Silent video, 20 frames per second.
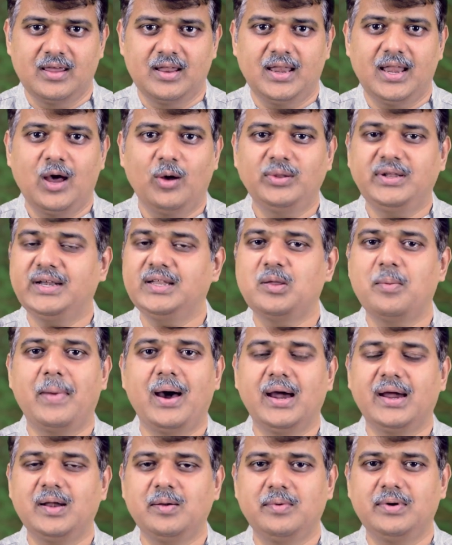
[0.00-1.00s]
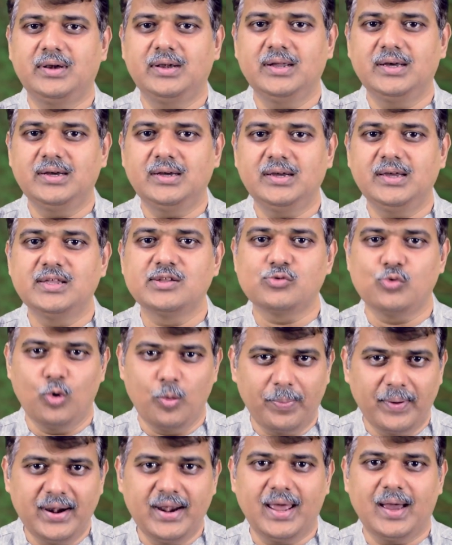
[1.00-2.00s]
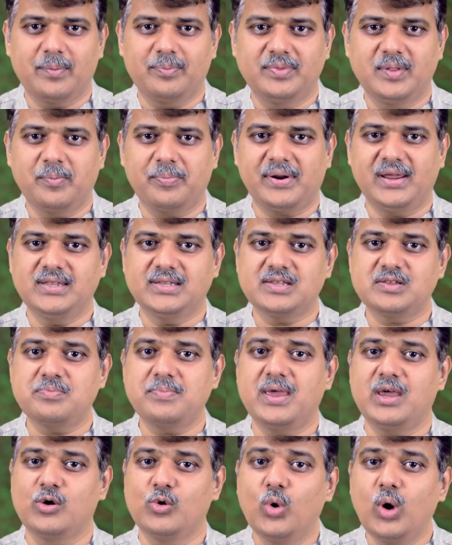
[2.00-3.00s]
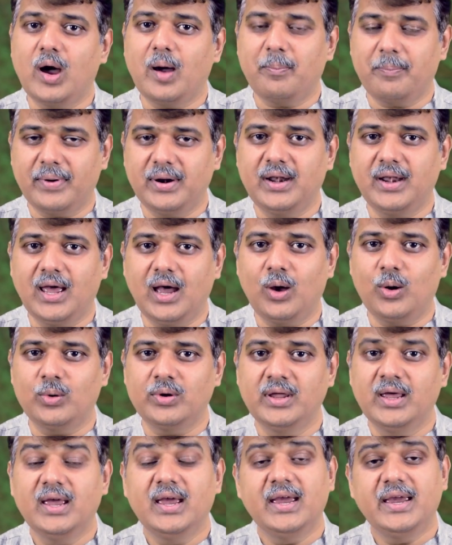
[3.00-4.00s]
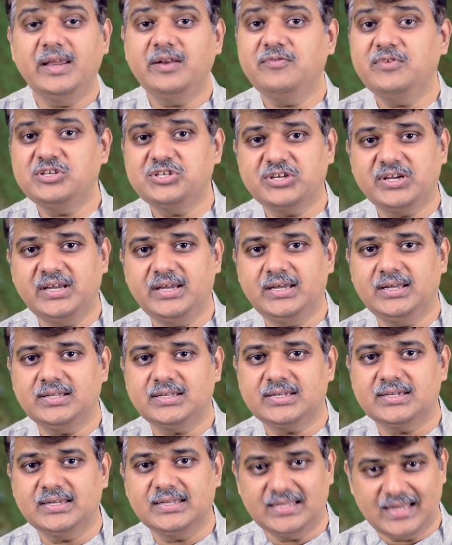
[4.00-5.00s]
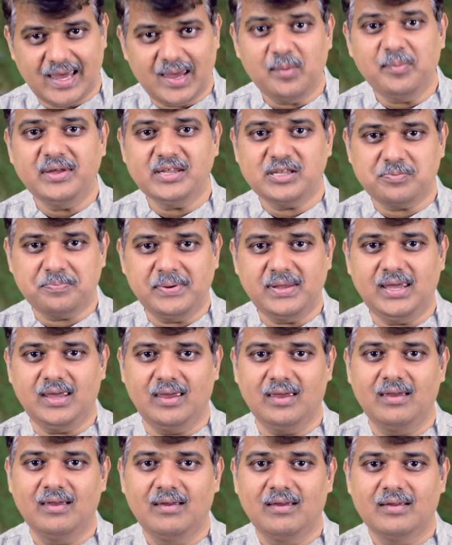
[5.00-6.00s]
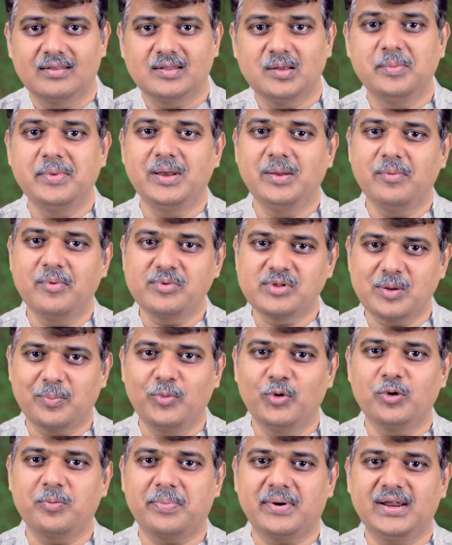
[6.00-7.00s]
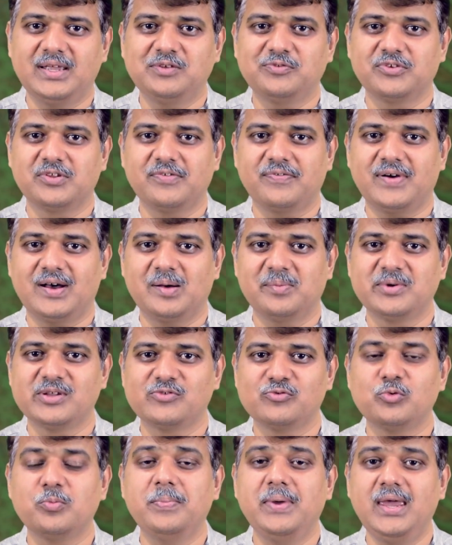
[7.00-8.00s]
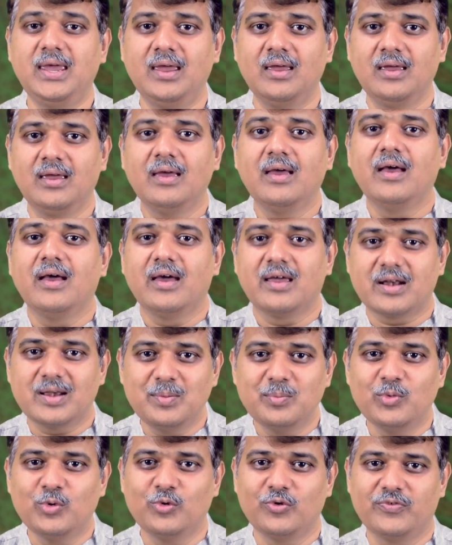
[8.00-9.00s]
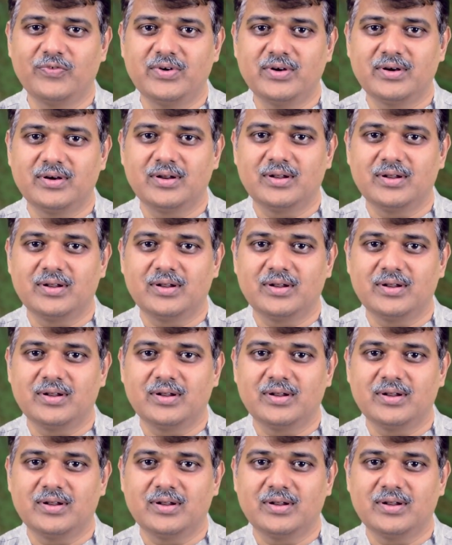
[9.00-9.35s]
Now that the market is opened up, the prices may go up and down, in which case the MSP, the minimum support price for the farmers, would be removed.